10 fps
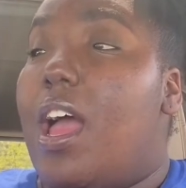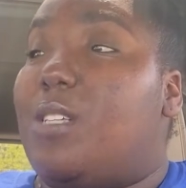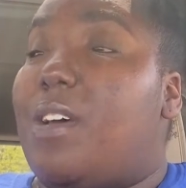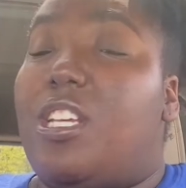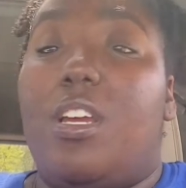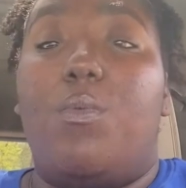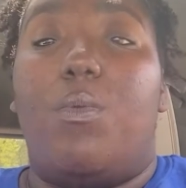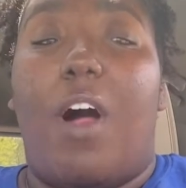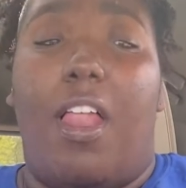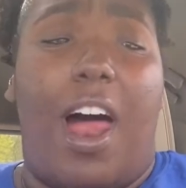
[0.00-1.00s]
Especially
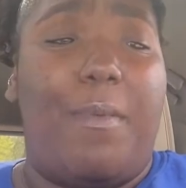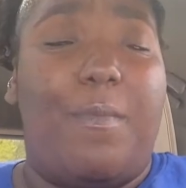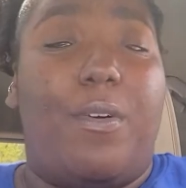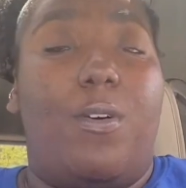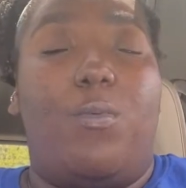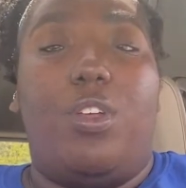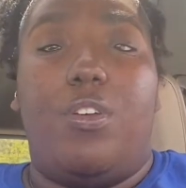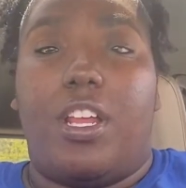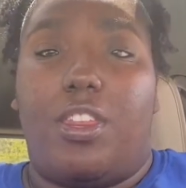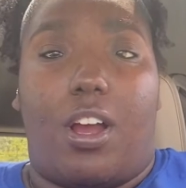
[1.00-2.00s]
a lot of people, when you
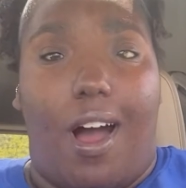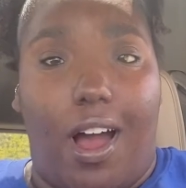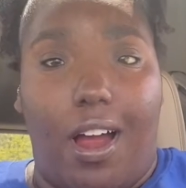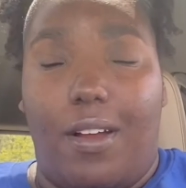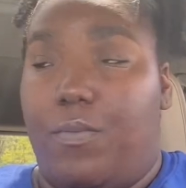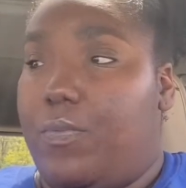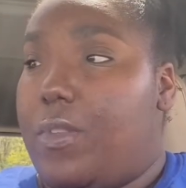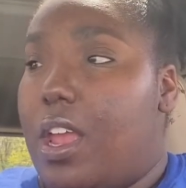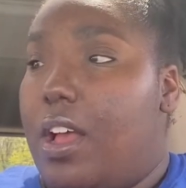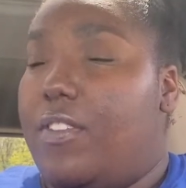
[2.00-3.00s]
get the car,
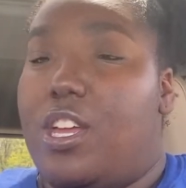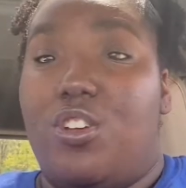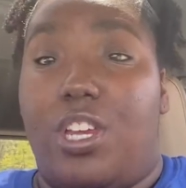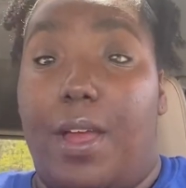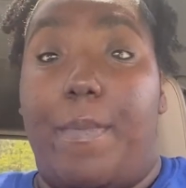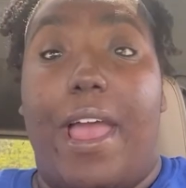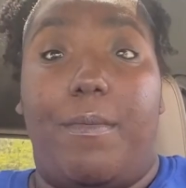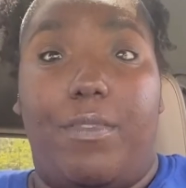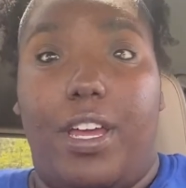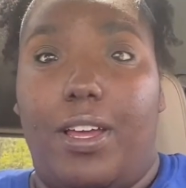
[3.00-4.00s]
there's usually a
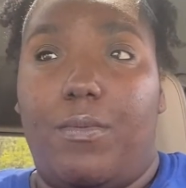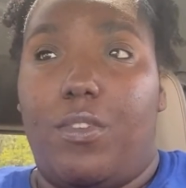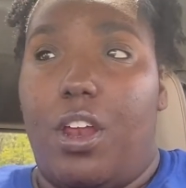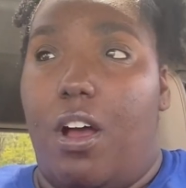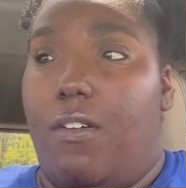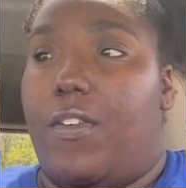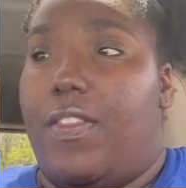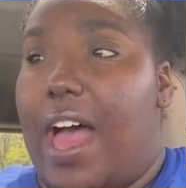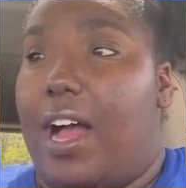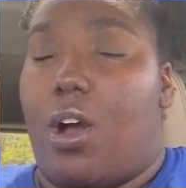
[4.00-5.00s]
pamphlet, you know, for
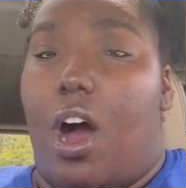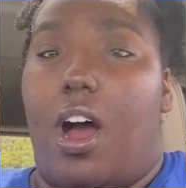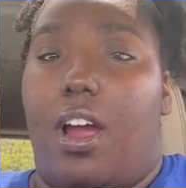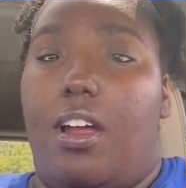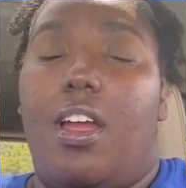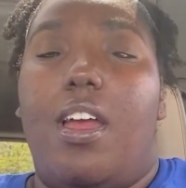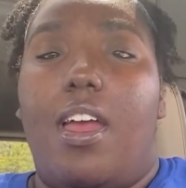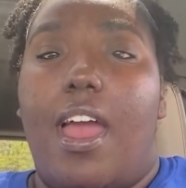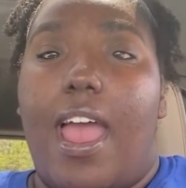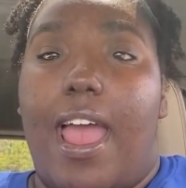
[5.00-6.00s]
that car,
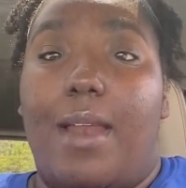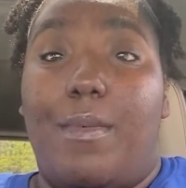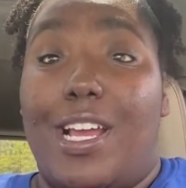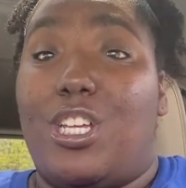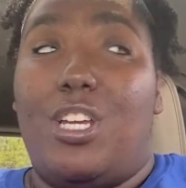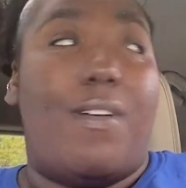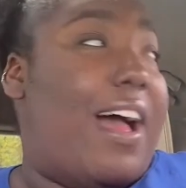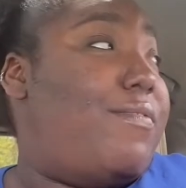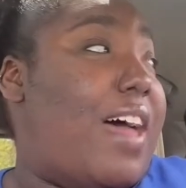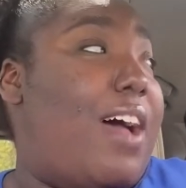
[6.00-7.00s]
and make sure you
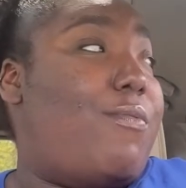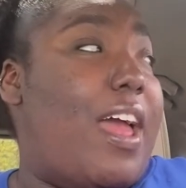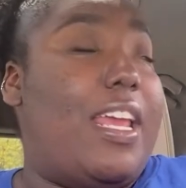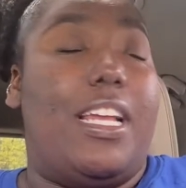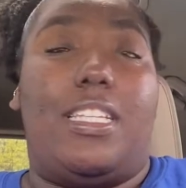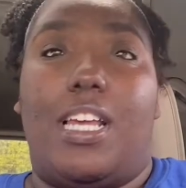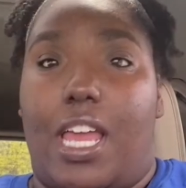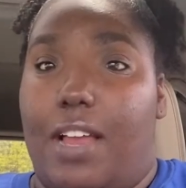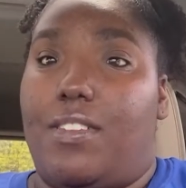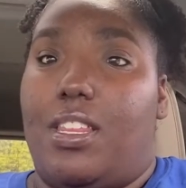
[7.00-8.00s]
have that ready to
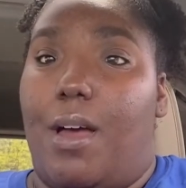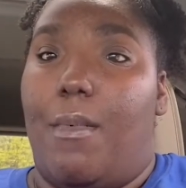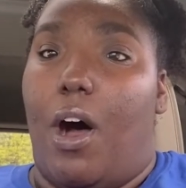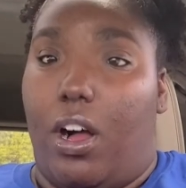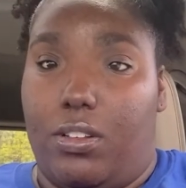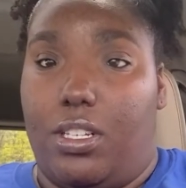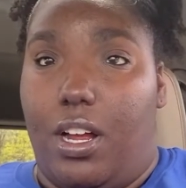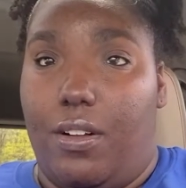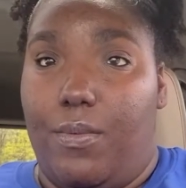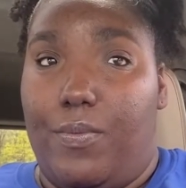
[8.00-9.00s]
give to them
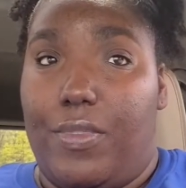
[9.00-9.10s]
also,